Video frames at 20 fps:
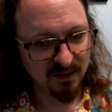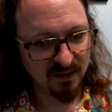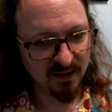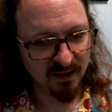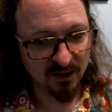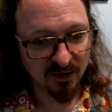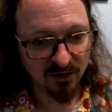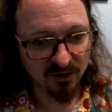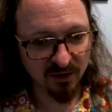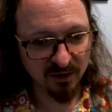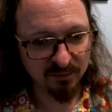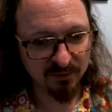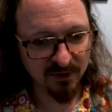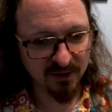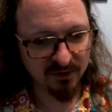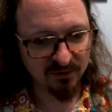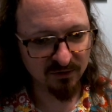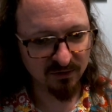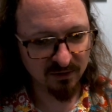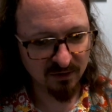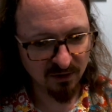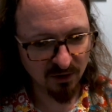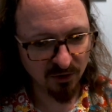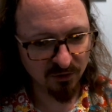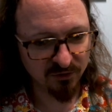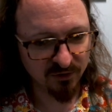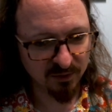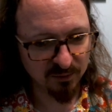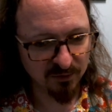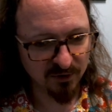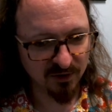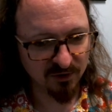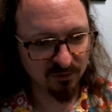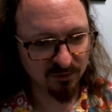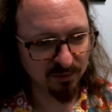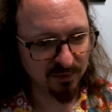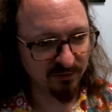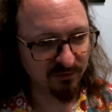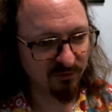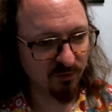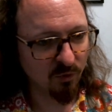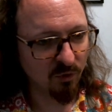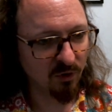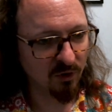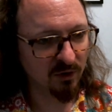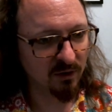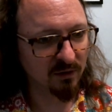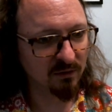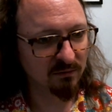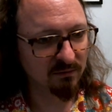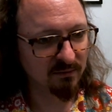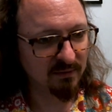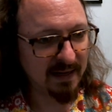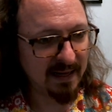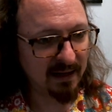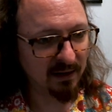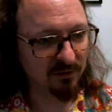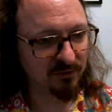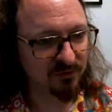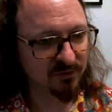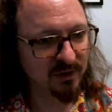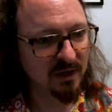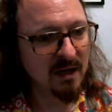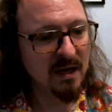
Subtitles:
curly brace, closing brace before else.